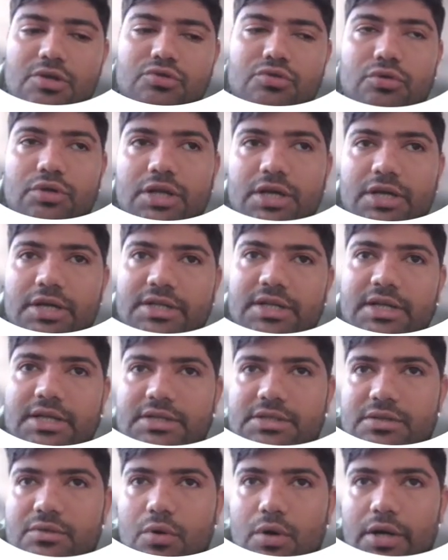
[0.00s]
So this
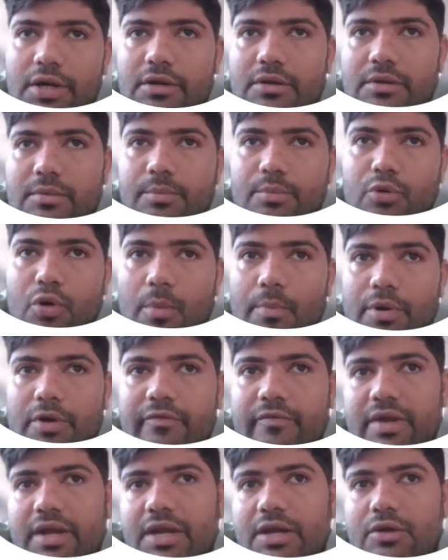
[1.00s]
is not a
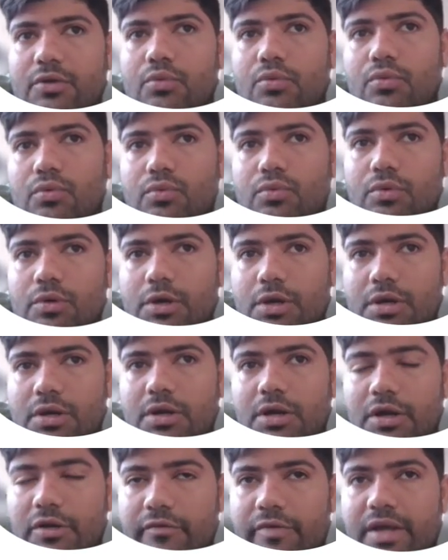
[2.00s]
proper way to
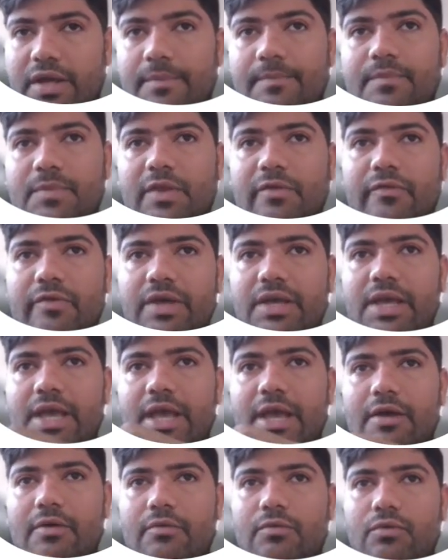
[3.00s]
convey. We
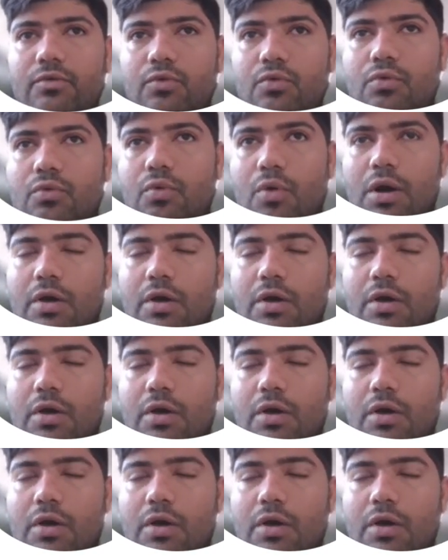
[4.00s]
have to